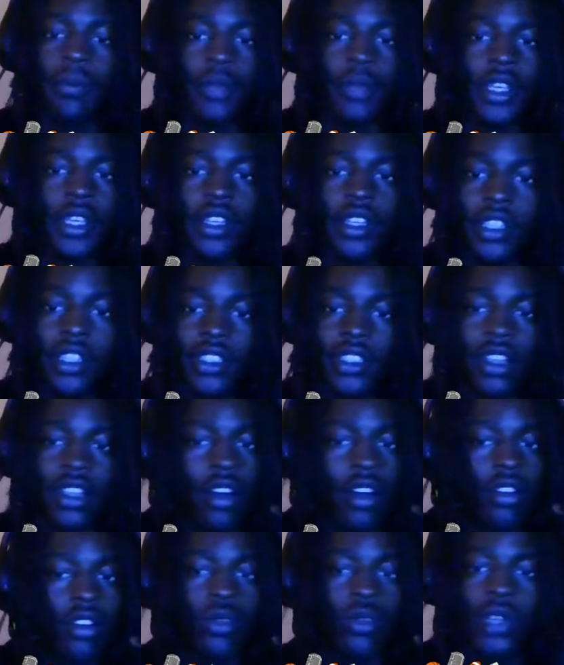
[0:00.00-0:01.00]
Beal is the
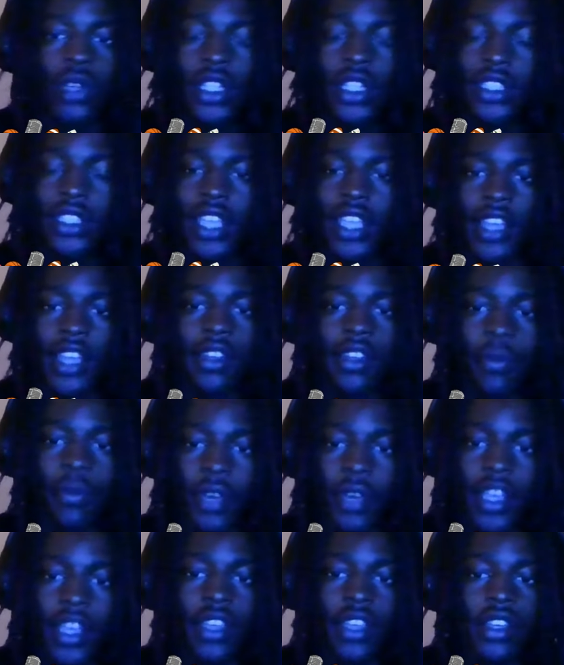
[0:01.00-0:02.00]
only one attacking the
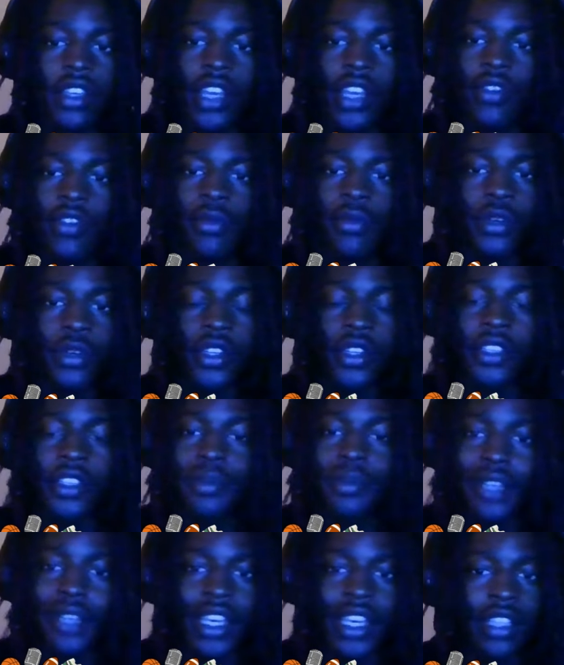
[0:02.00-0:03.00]
paint. Devin Booker
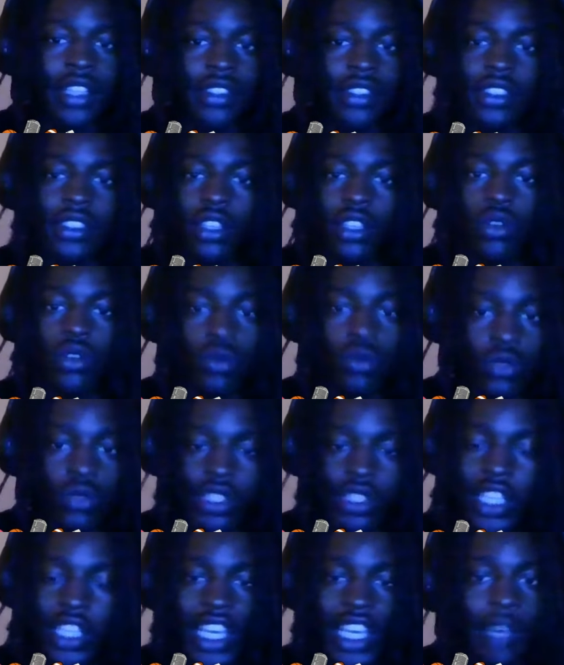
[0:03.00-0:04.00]
is playing so
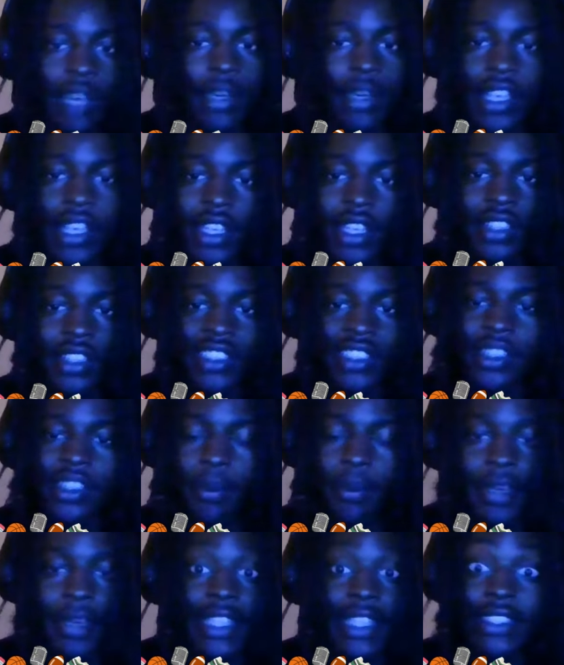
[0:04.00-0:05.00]
timid, it
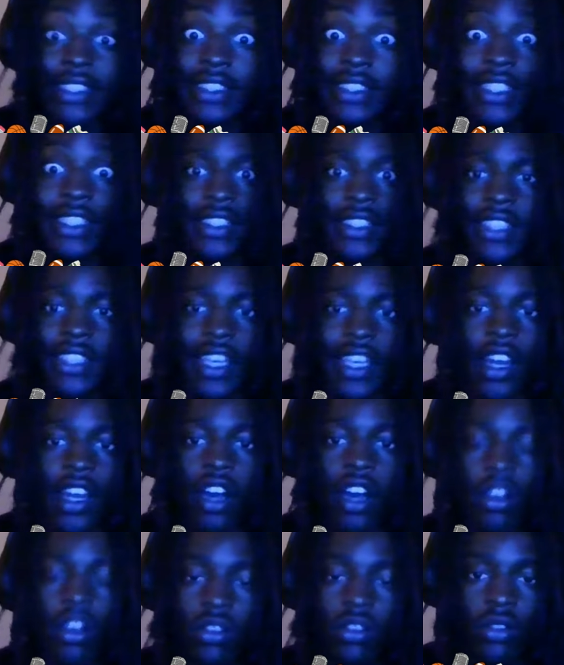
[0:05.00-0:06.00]
doesn't make sense at
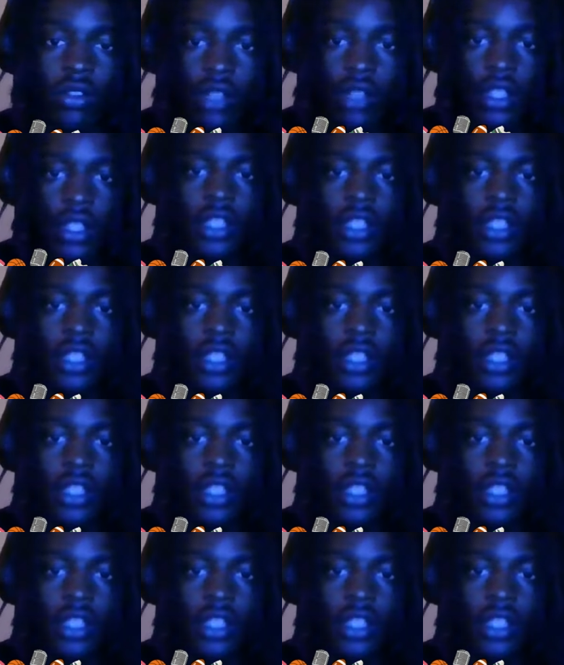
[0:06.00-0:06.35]
all.